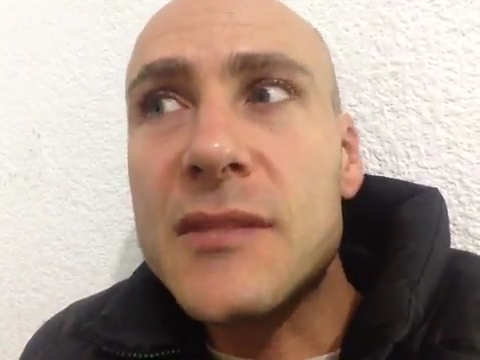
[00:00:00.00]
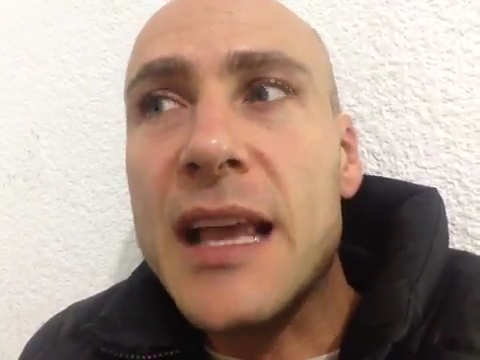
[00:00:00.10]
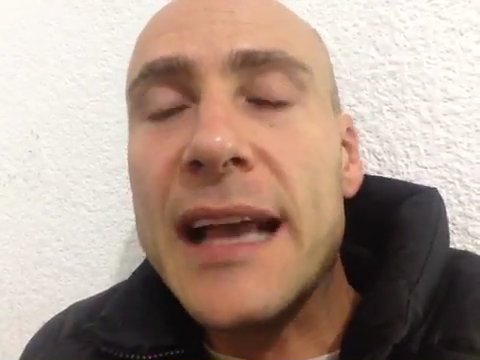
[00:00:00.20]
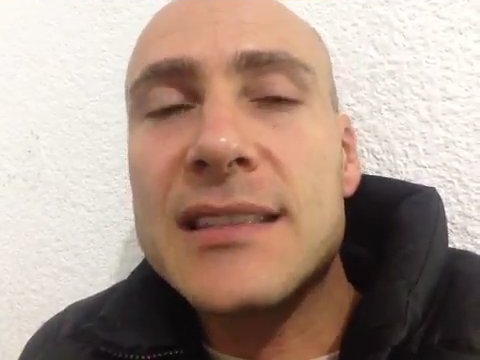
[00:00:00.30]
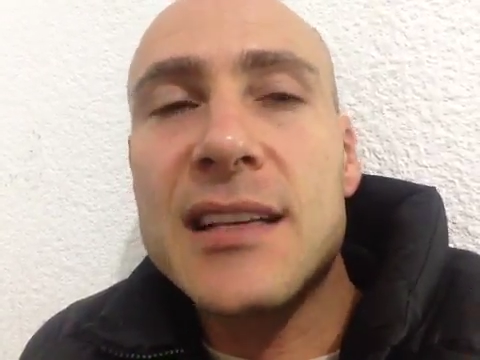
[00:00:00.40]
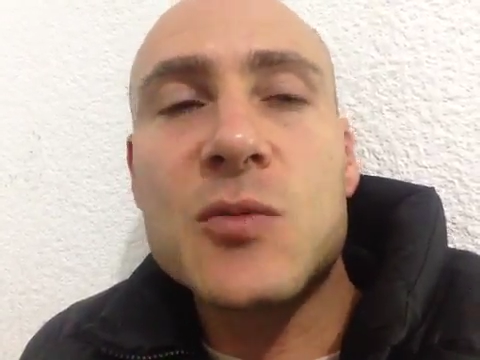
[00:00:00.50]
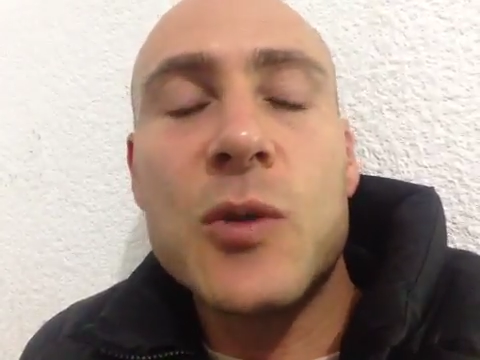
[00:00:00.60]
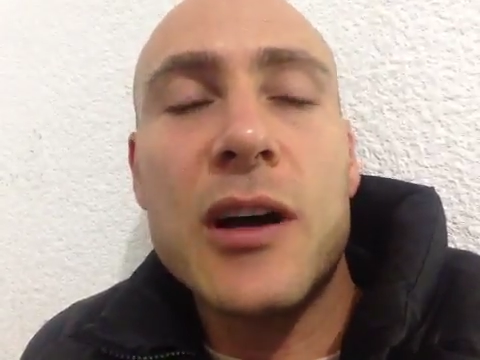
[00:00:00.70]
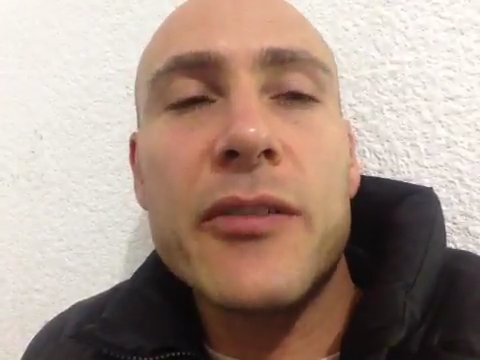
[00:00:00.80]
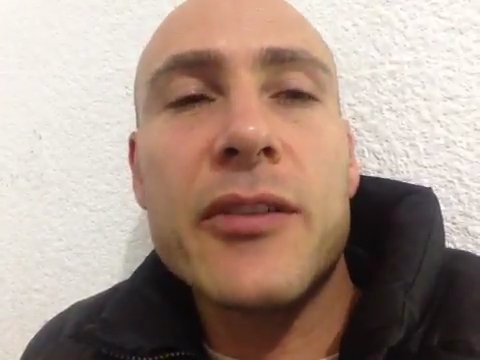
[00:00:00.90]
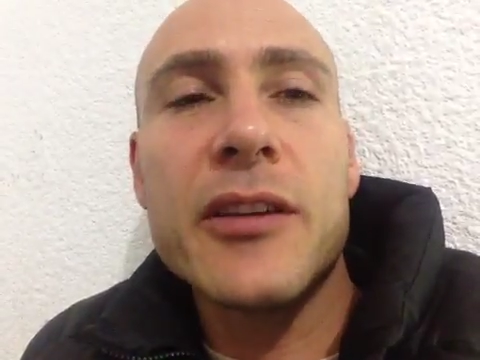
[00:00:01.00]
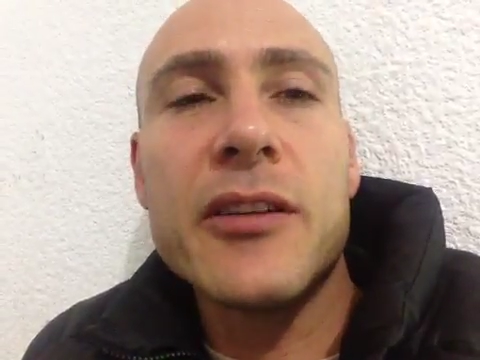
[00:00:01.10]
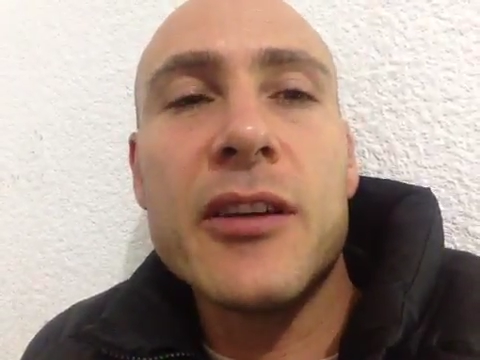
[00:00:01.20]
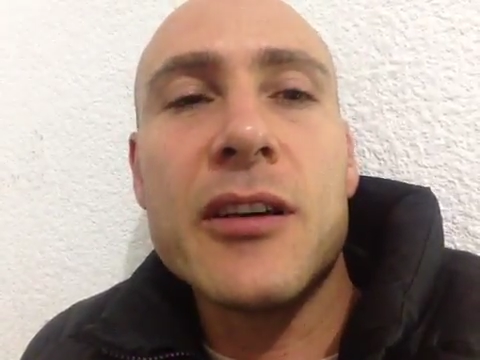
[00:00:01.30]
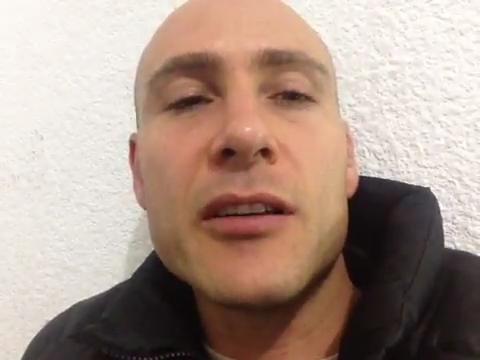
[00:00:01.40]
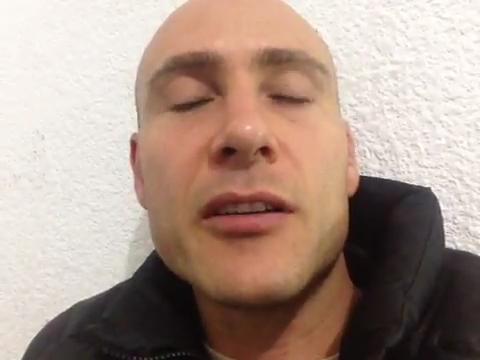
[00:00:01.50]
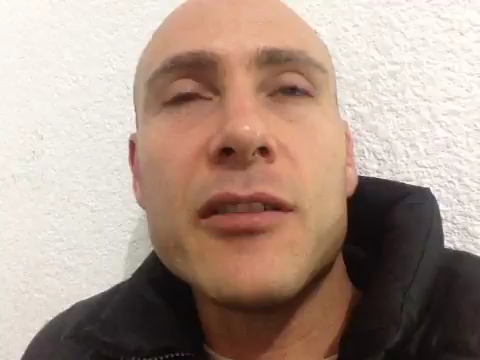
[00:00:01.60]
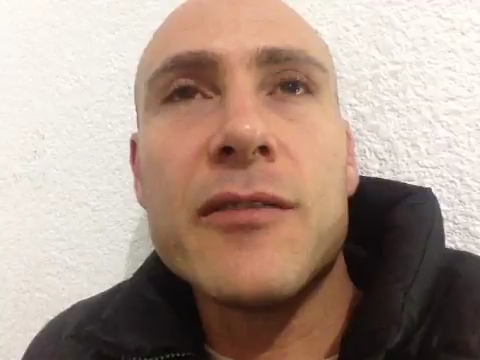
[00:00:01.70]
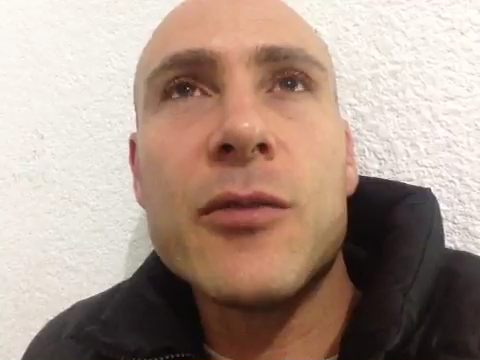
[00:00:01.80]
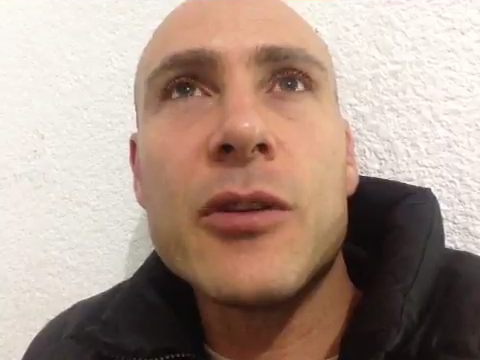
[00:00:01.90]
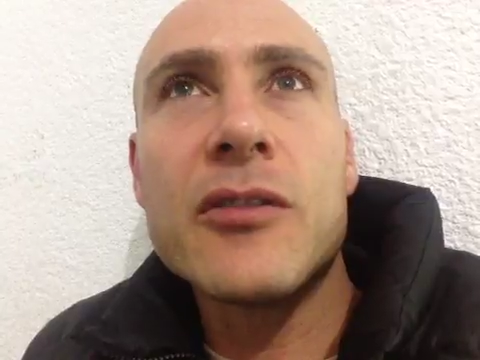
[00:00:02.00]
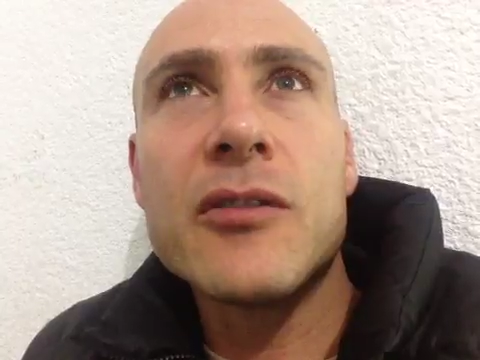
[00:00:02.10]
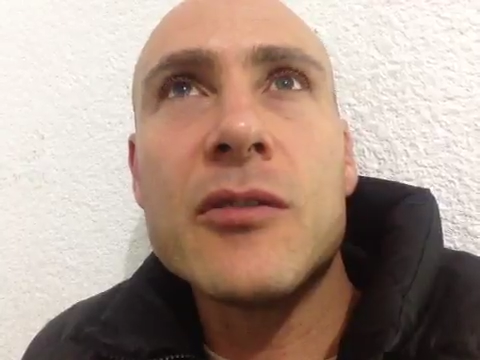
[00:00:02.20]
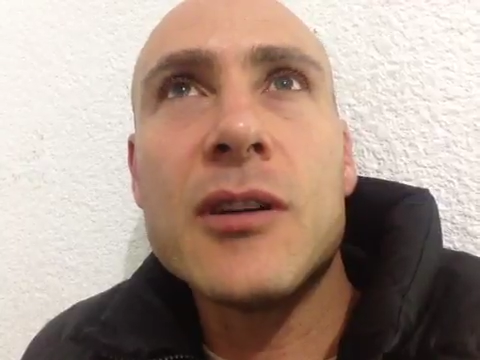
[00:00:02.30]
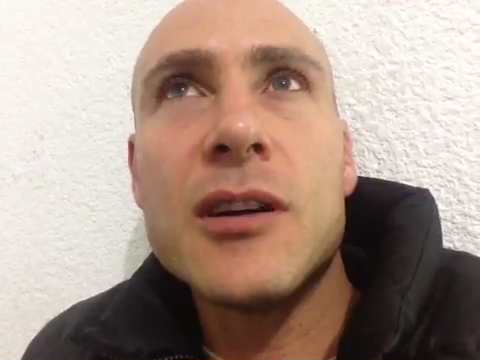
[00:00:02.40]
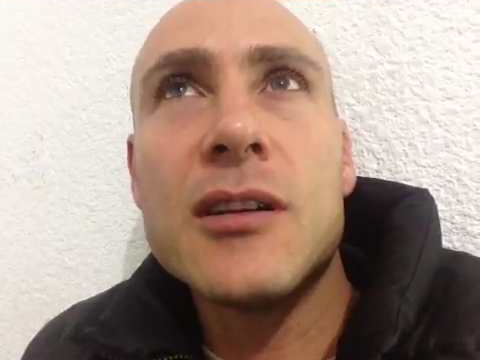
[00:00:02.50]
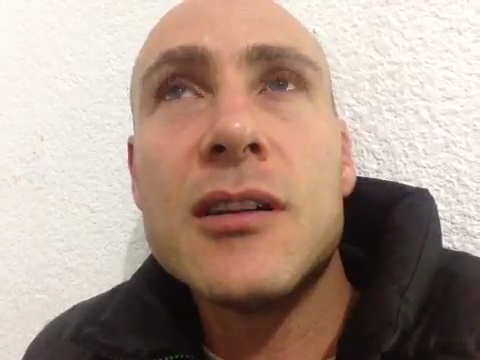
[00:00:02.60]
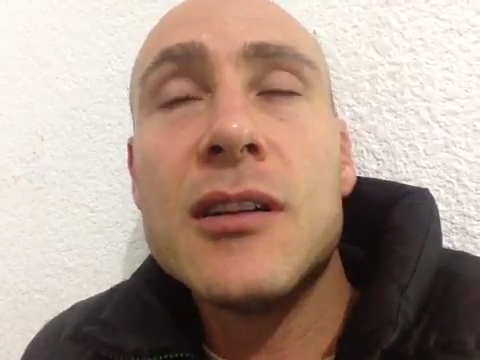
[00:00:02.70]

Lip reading: excess wealth can afford to